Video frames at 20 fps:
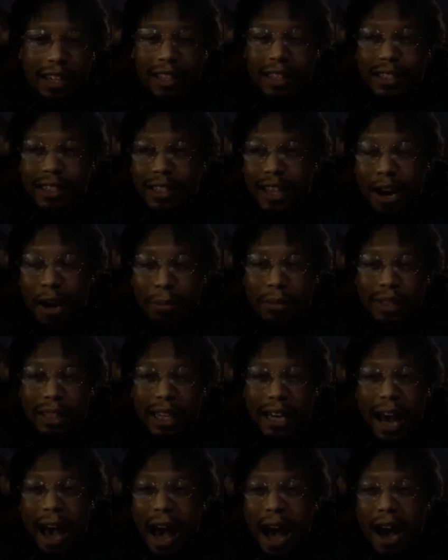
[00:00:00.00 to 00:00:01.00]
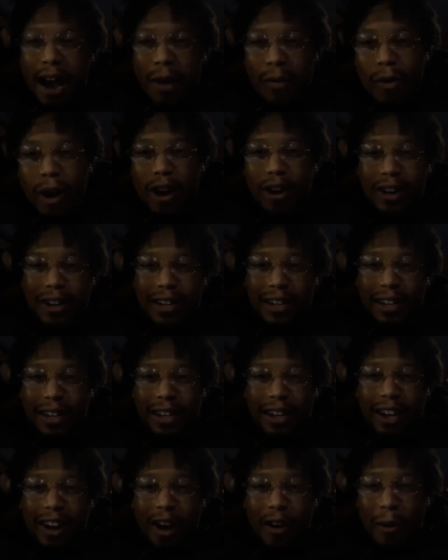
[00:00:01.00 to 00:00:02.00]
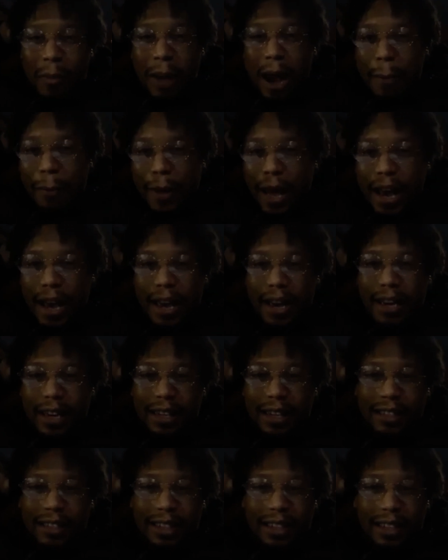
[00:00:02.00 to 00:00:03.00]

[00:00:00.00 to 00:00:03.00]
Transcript: the steps and how it worked on my page.